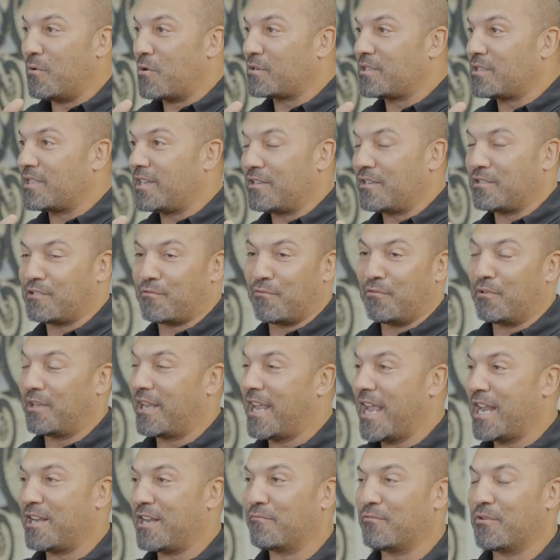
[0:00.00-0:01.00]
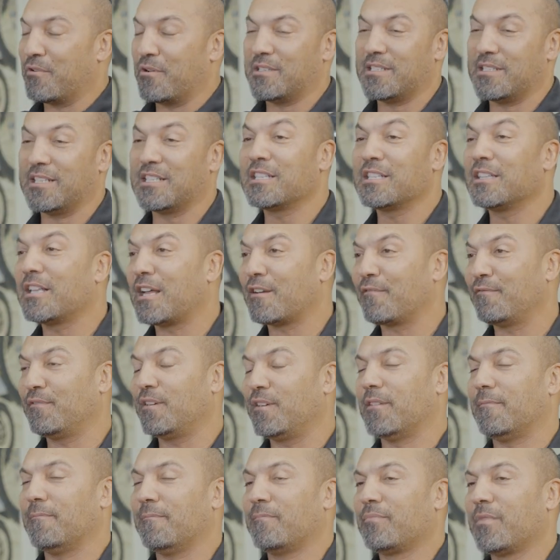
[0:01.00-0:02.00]
motorcycles through the canyon roads, and it's a lot of
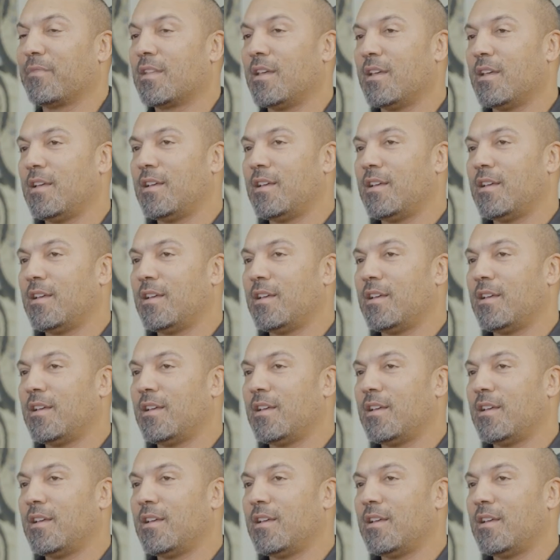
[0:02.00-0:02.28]
fun.